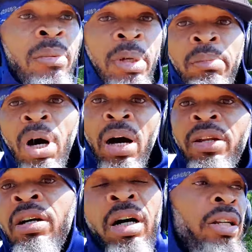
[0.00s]
name the
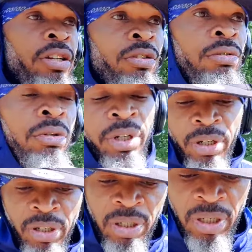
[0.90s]
Barn Horny crew, you
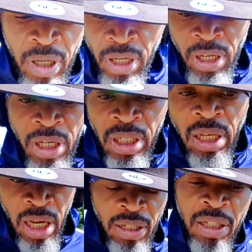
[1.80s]
know. In
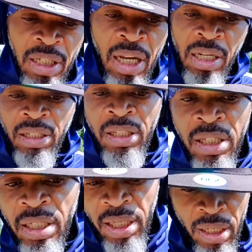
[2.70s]

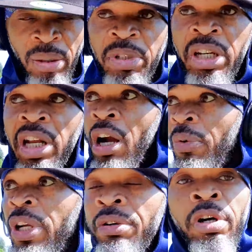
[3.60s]
1998 and them year
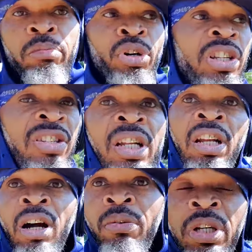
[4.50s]
there, we run Brixton,
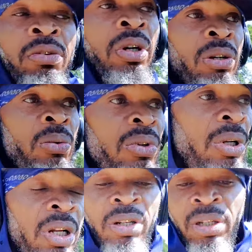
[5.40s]
you know, we run
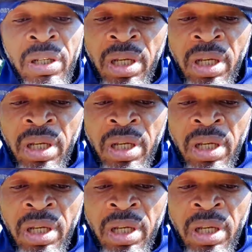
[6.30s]
London, you know.